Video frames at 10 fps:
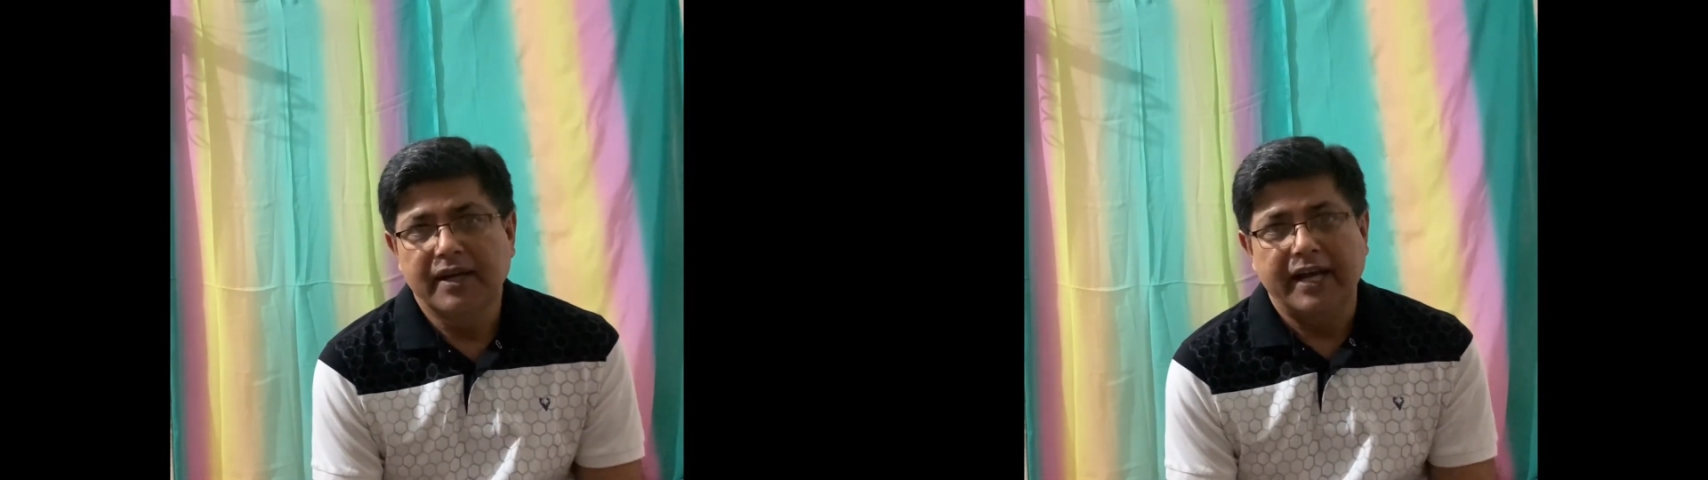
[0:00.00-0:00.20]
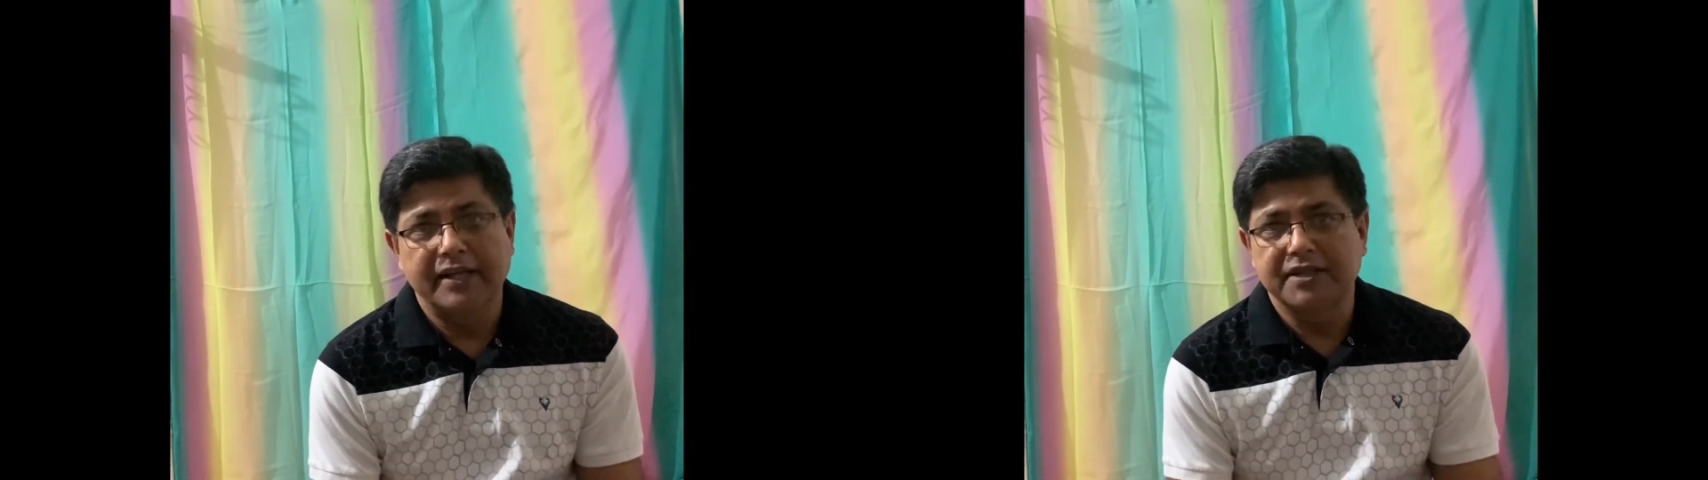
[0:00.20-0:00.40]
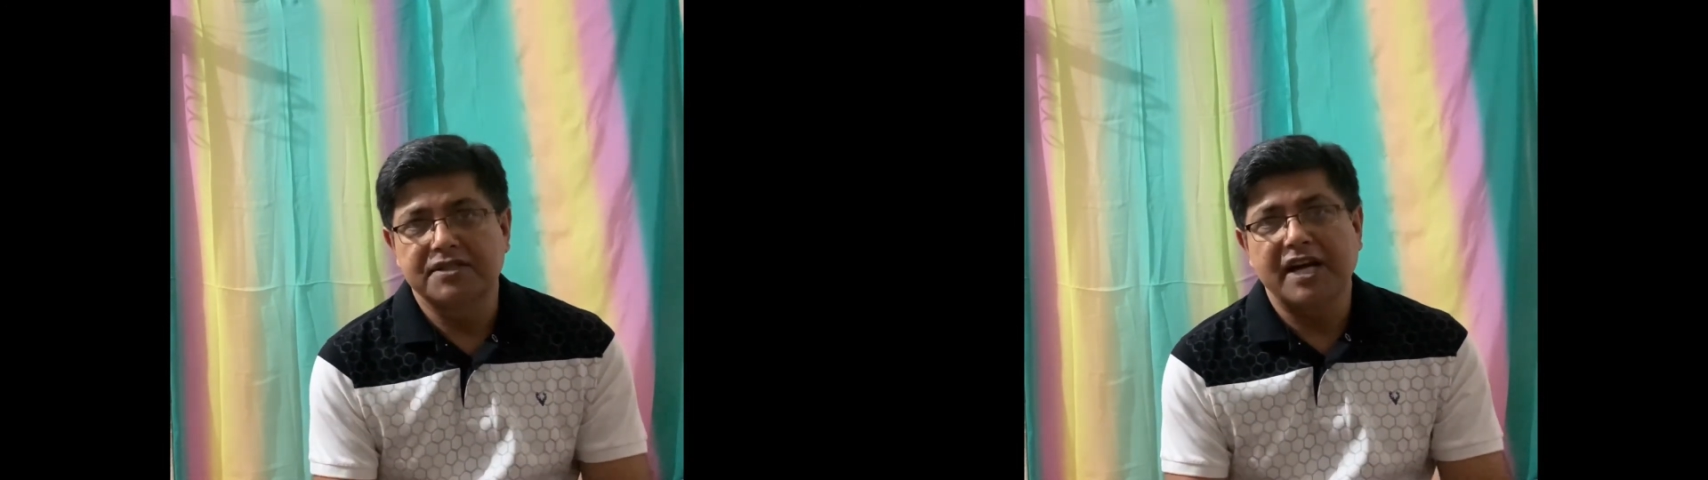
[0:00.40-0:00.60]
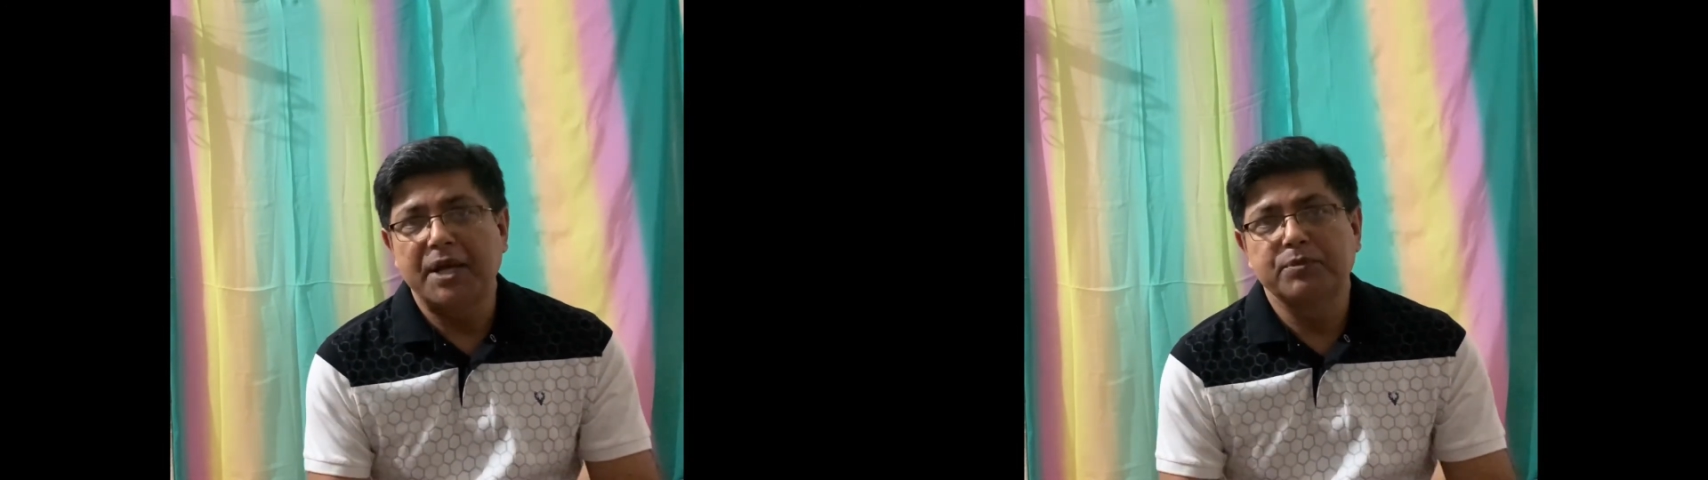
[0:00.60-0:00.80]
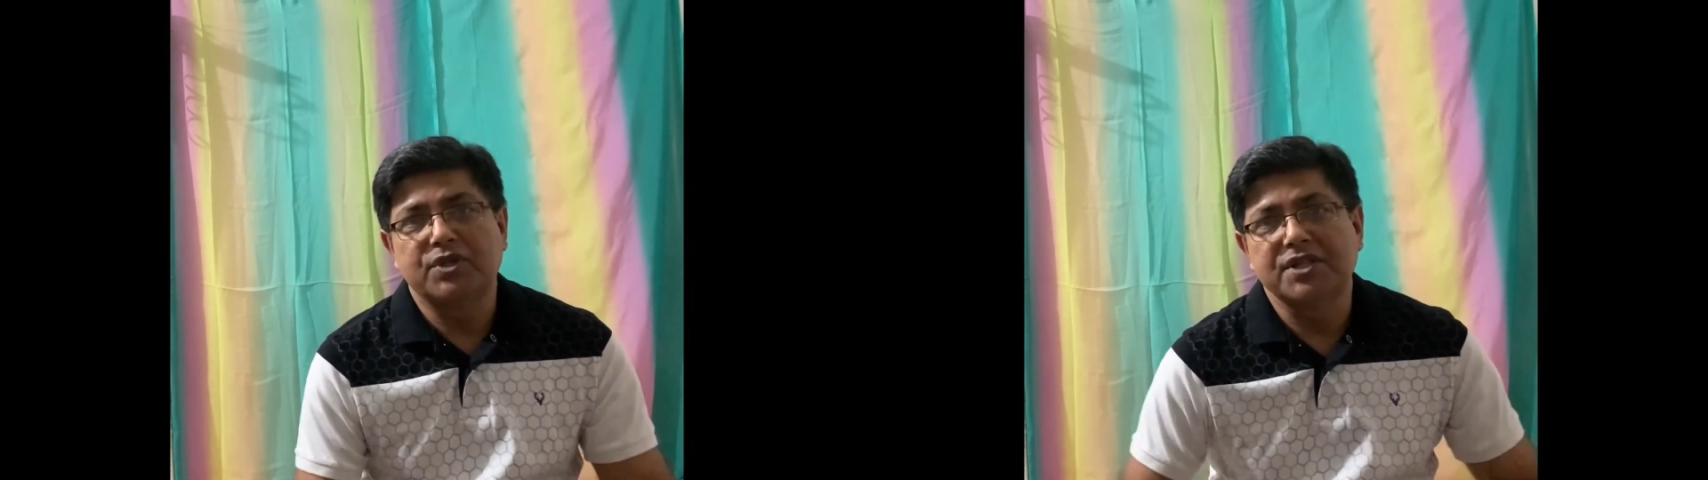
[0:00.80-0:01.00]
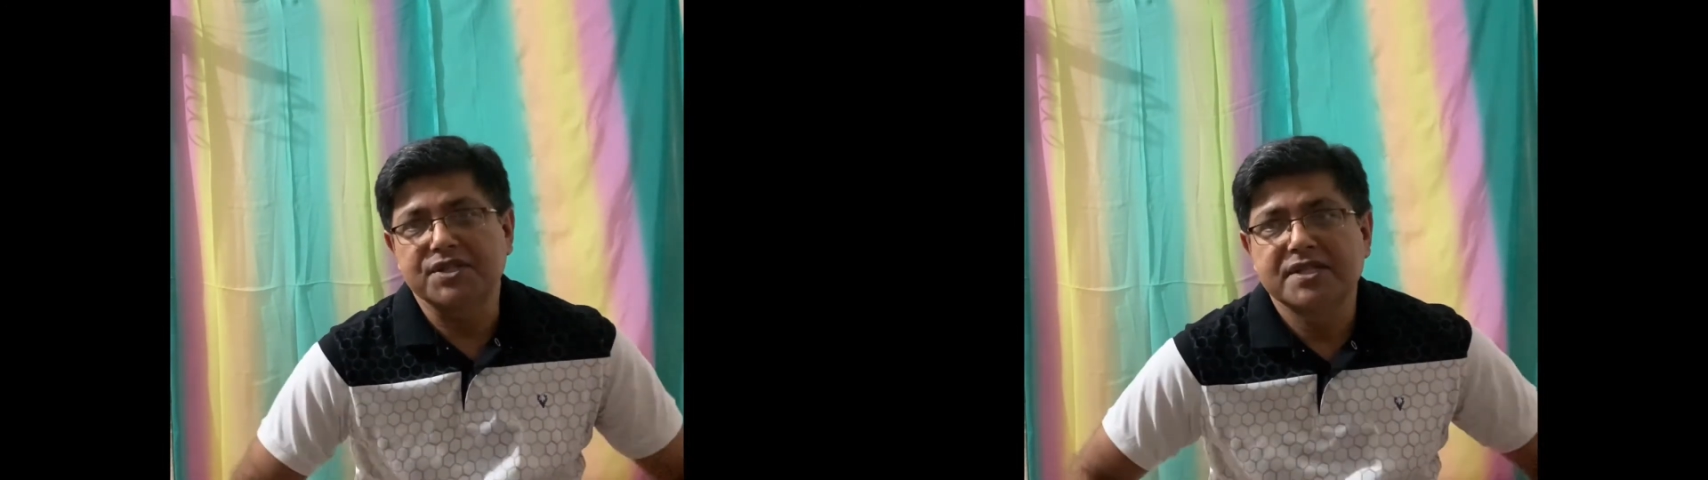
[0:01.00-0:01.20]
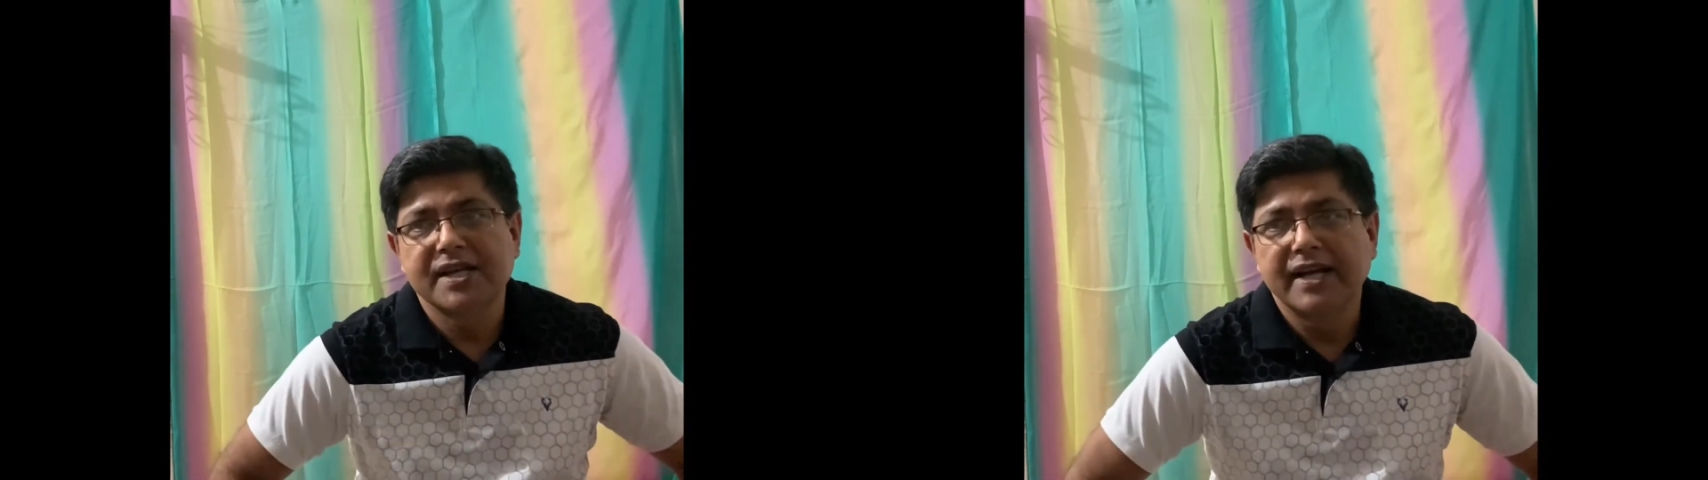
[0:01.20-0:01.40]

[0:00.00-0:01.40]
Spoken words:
And the time was